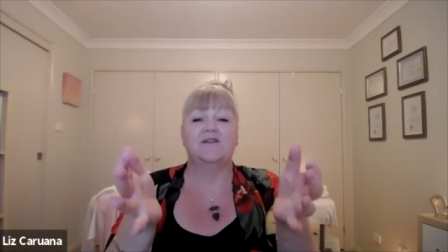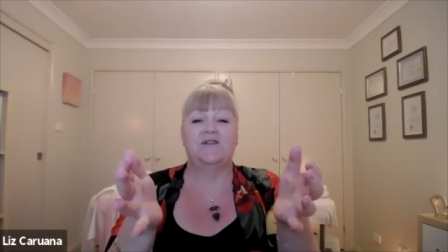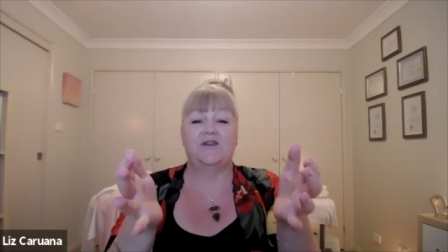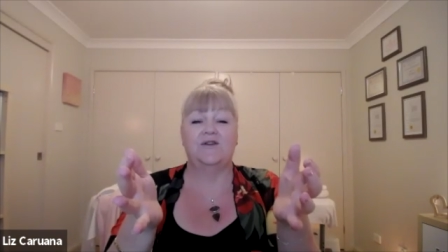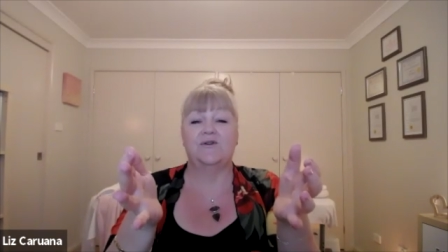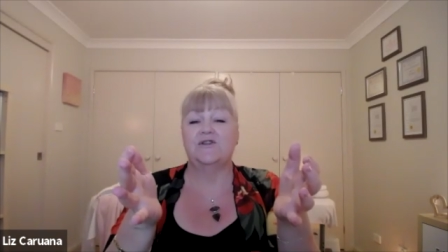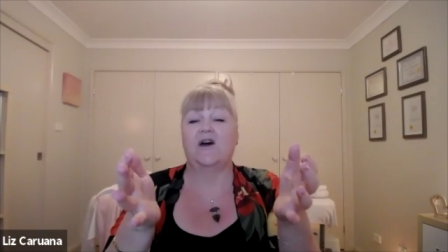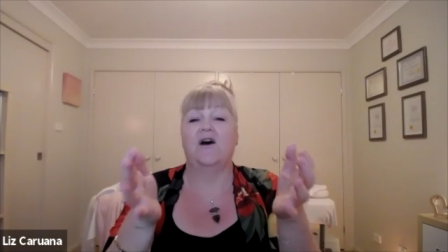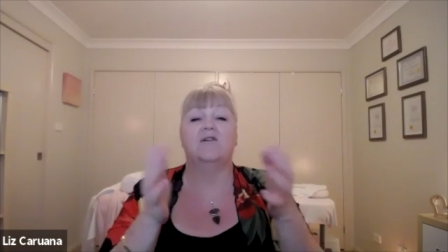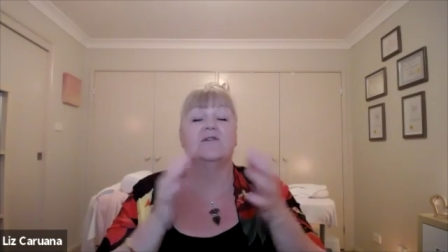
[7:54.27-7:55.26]
to your
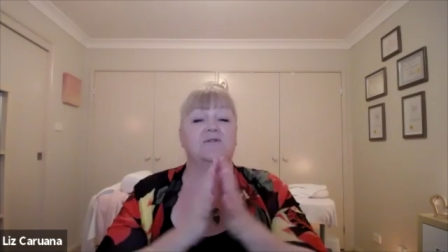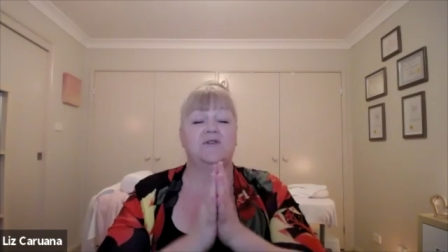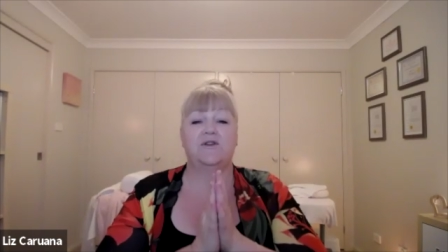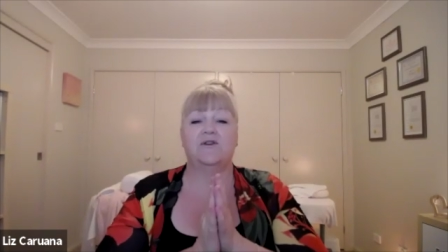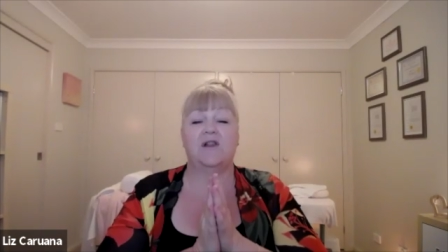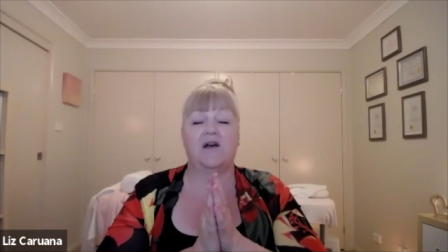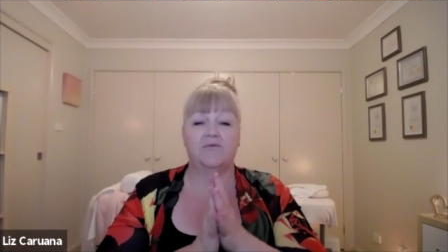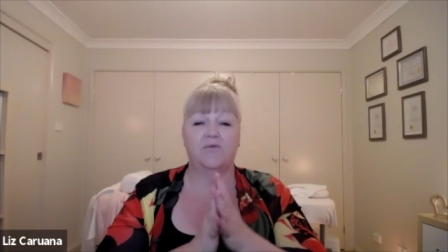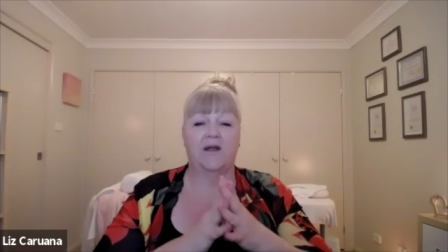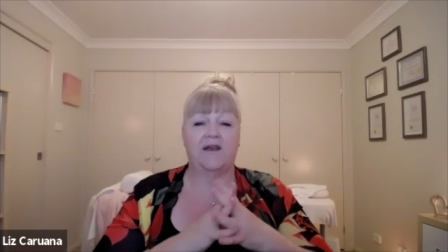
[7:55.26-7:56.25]
child or to your
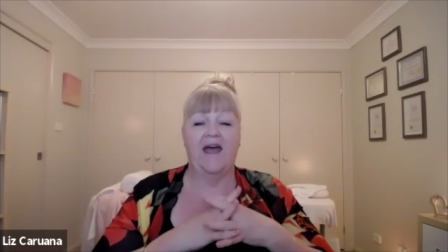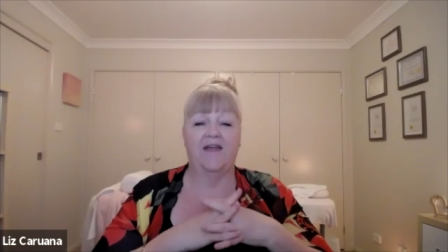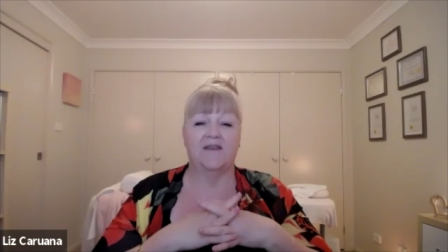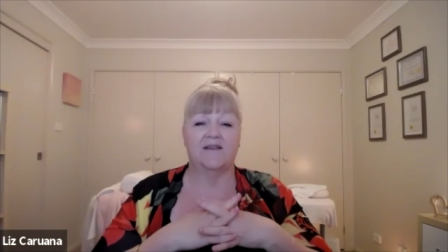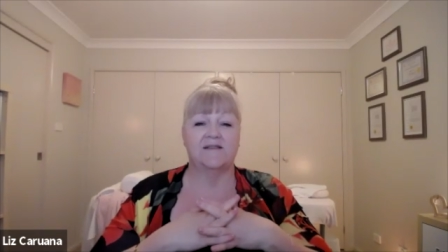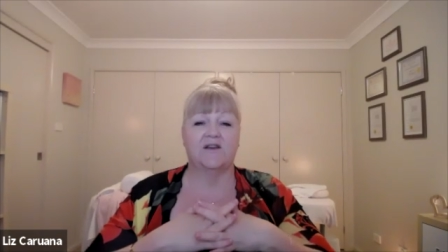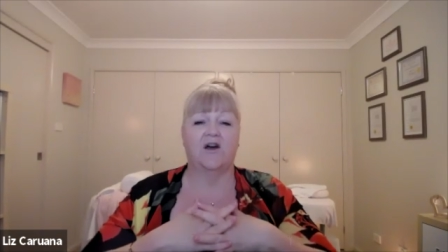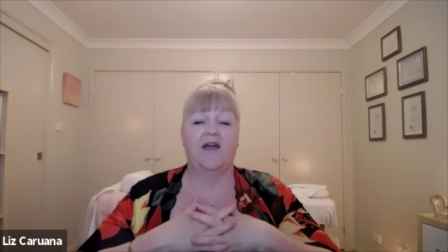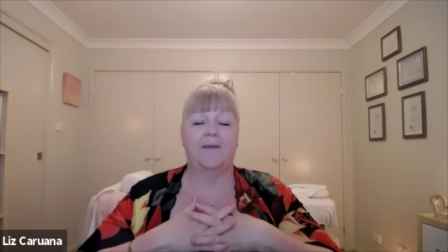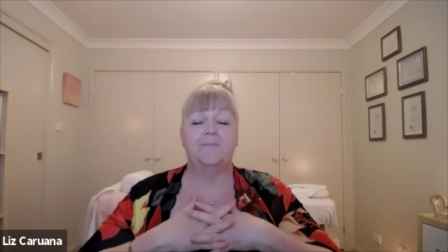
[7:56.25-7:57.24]
loved one at this
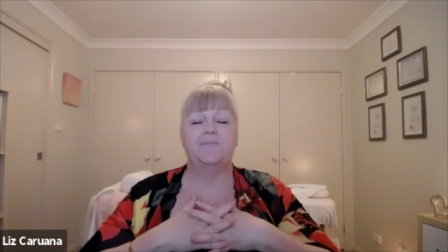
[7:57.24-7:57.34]
time.